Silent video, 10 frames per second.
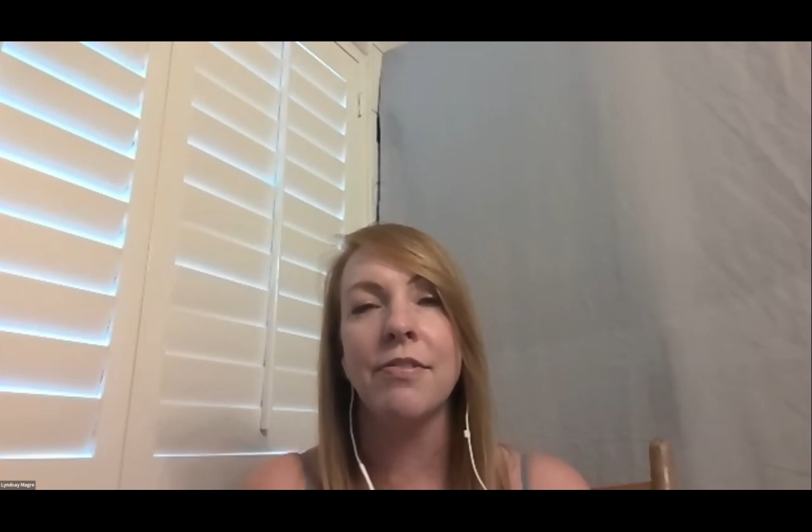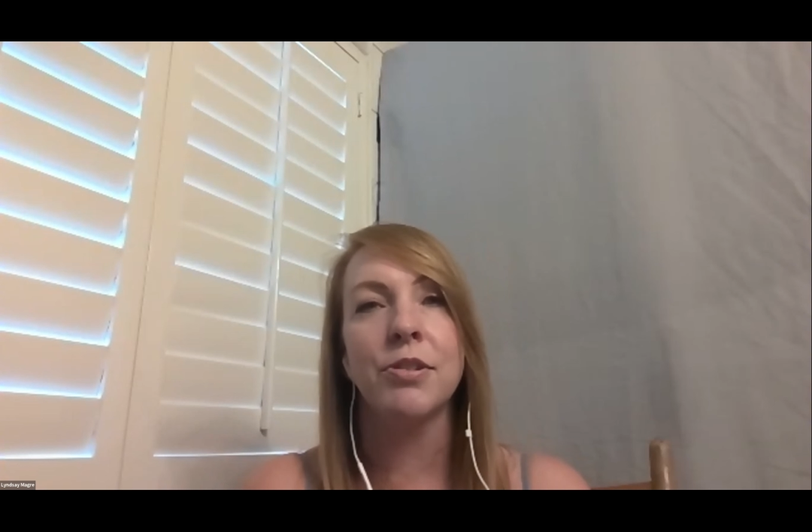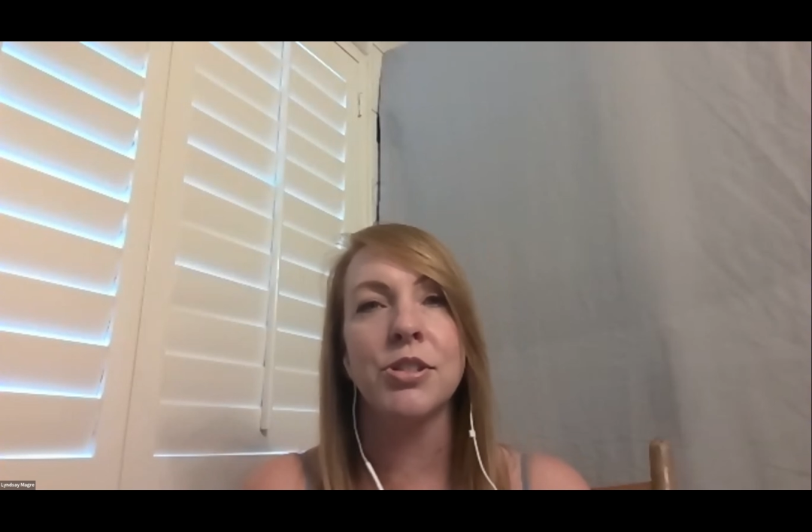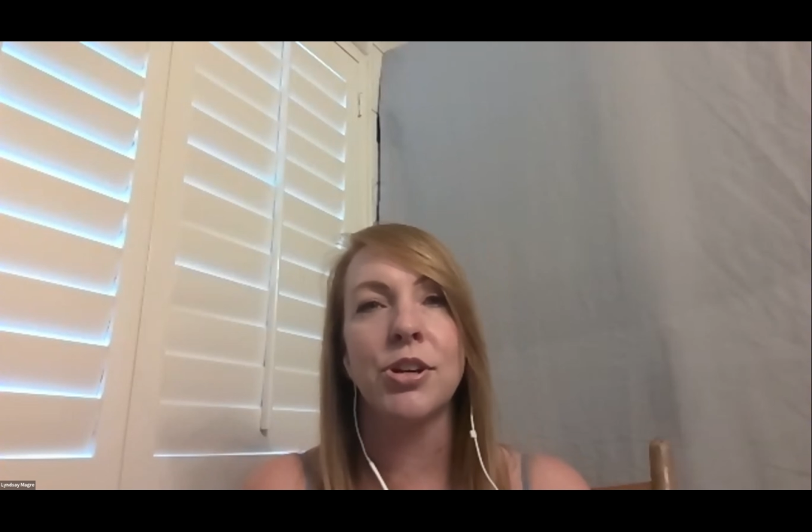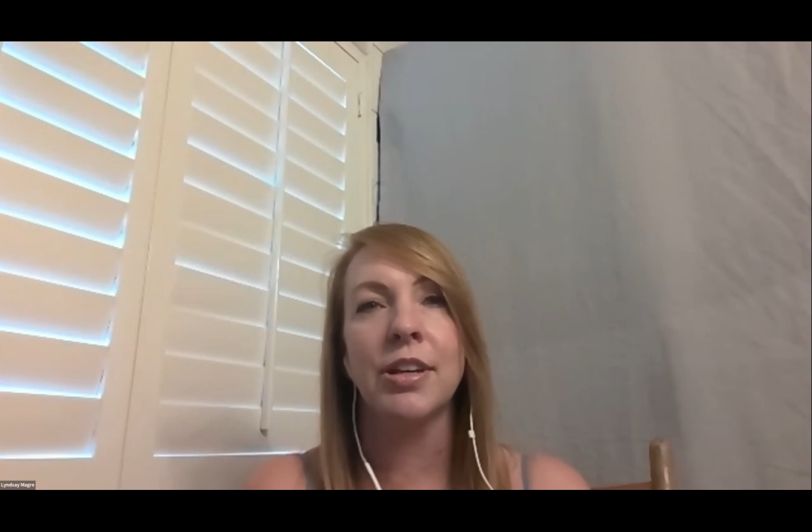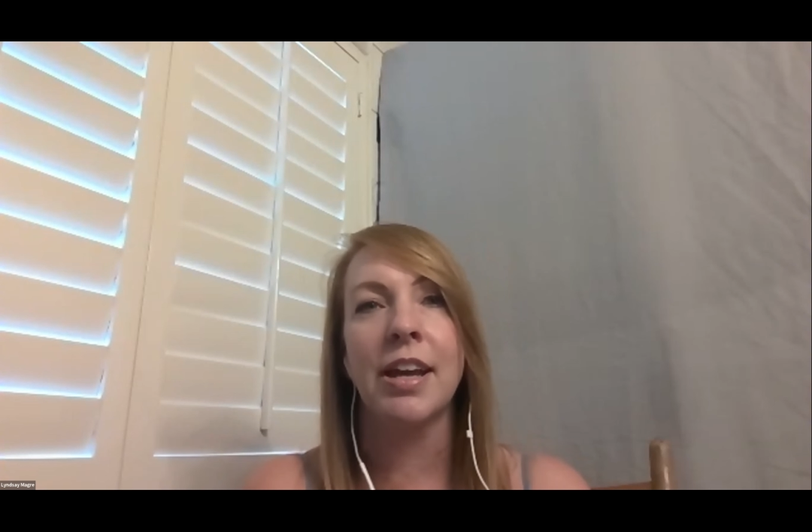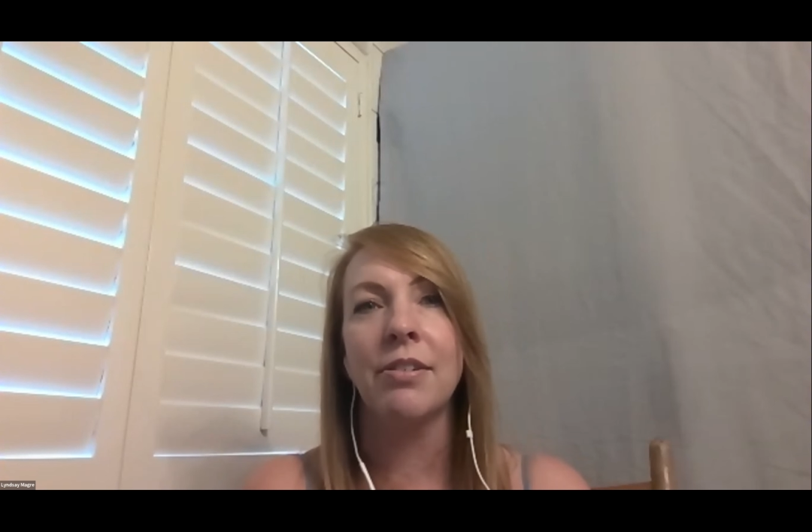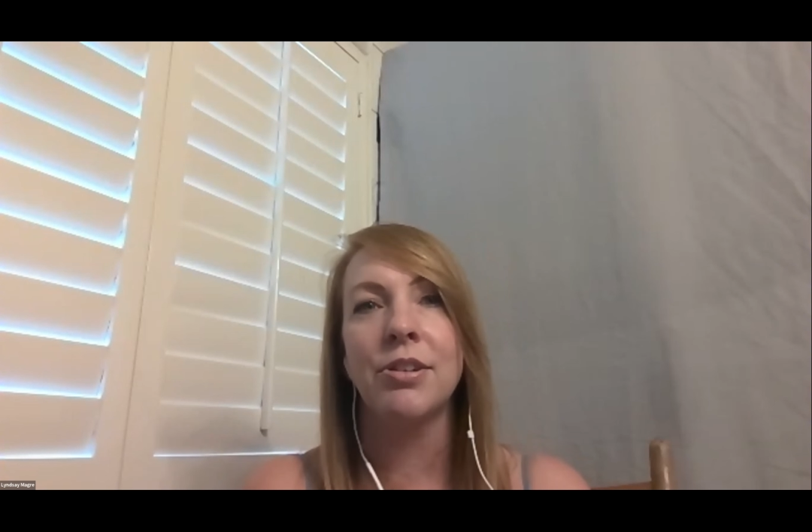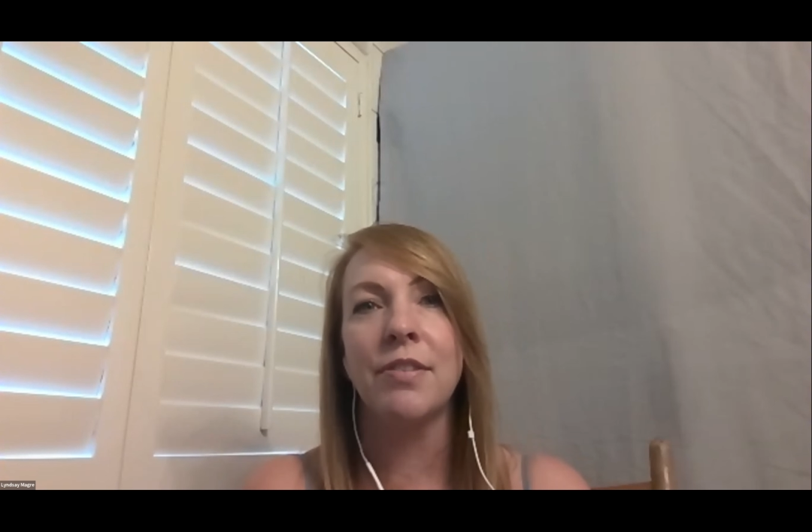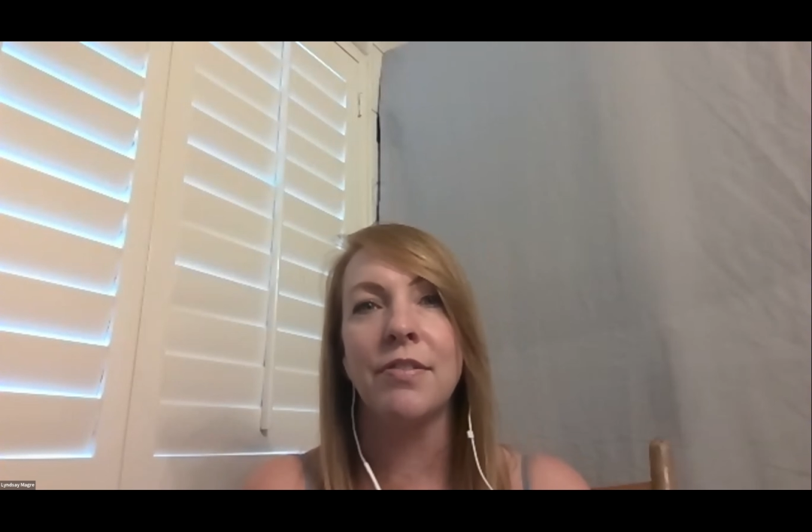if you're starting out
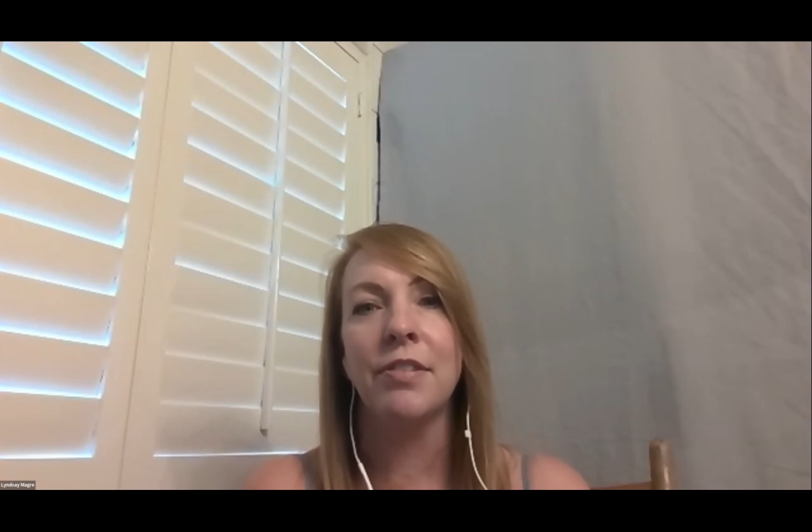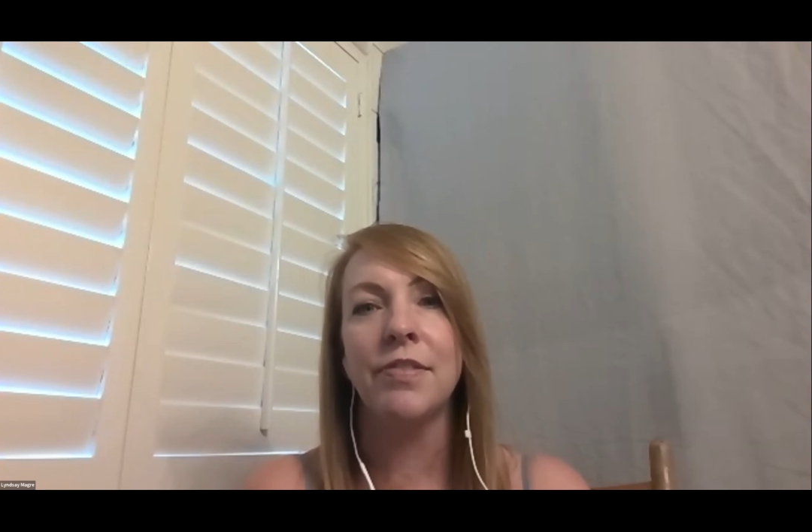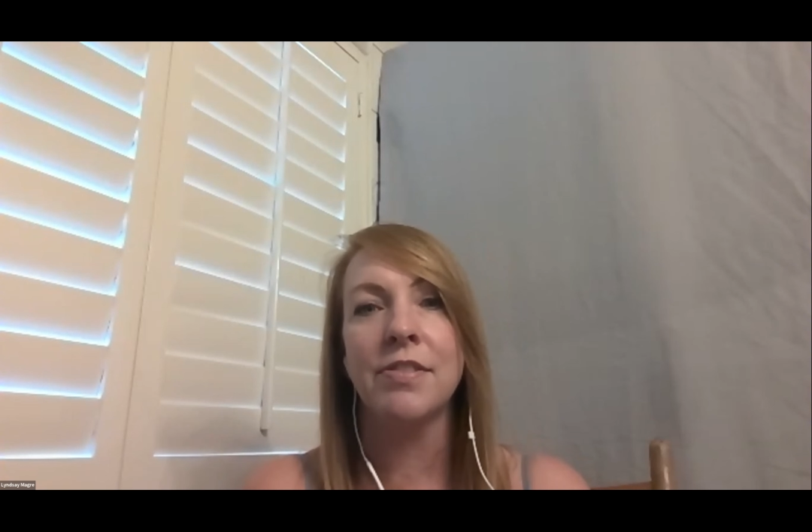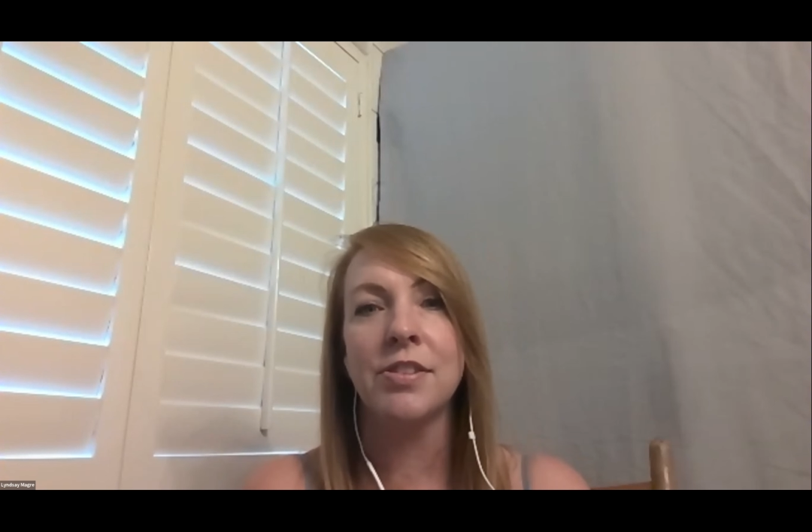and you have all five